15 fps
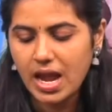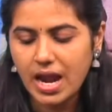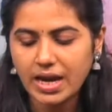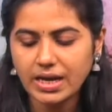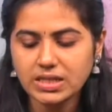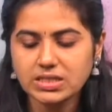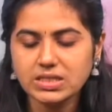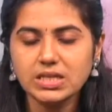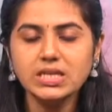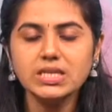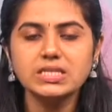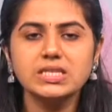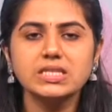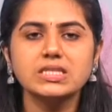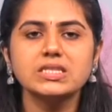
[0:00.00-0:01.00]
Adenosine
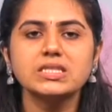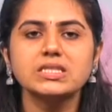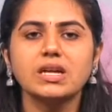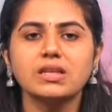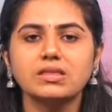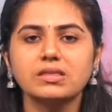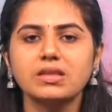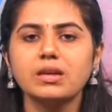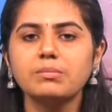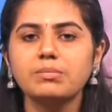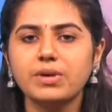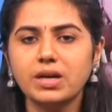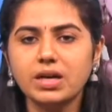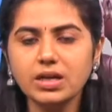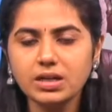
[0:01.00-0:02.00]
disease is nothing
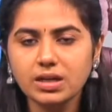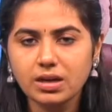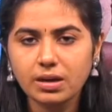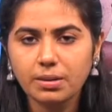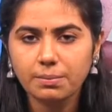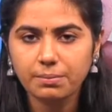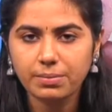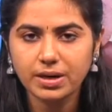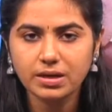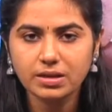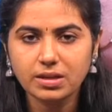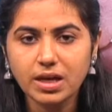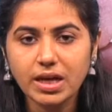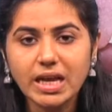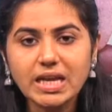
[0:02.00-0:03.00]
but
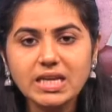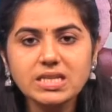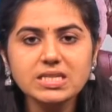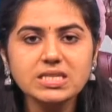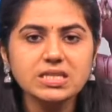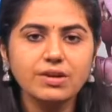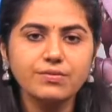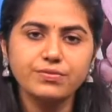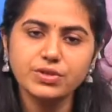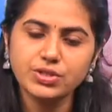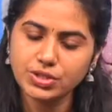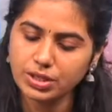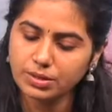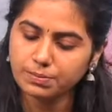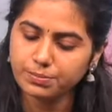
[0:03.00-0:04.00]
the
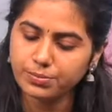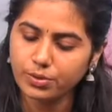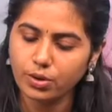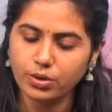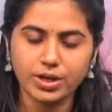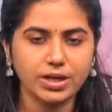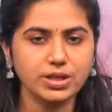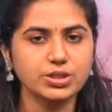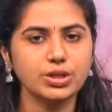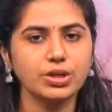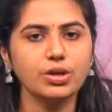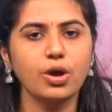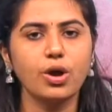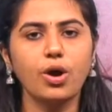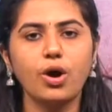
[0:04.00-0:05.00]
insufficient
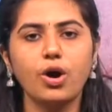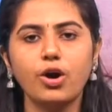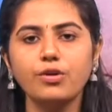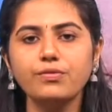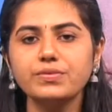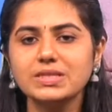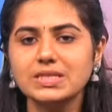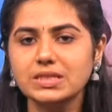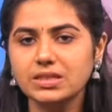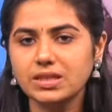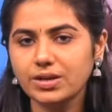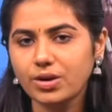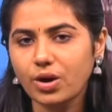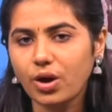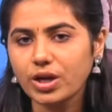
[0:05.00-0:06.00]
production of
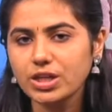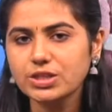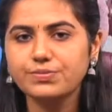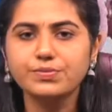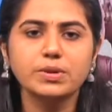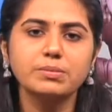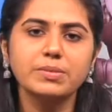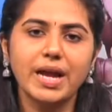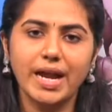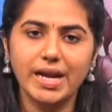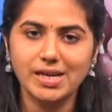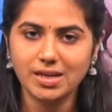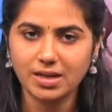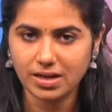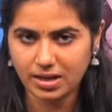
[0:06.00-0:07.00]
steroids from
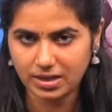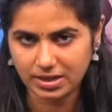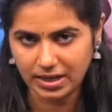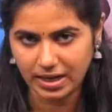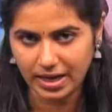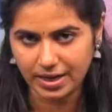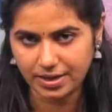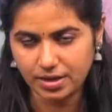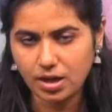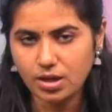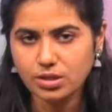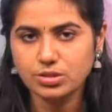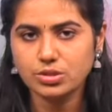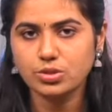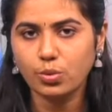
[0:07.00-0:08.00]
adrenal gland.
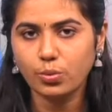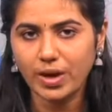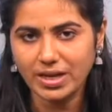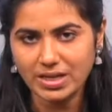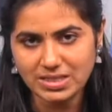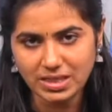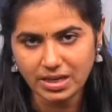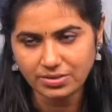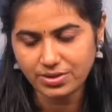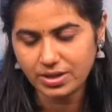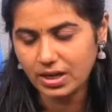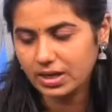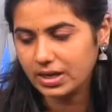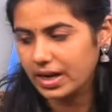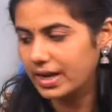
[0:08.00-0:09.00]
So where is
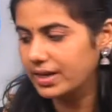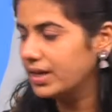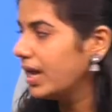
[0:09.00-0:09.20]
adrenal gland?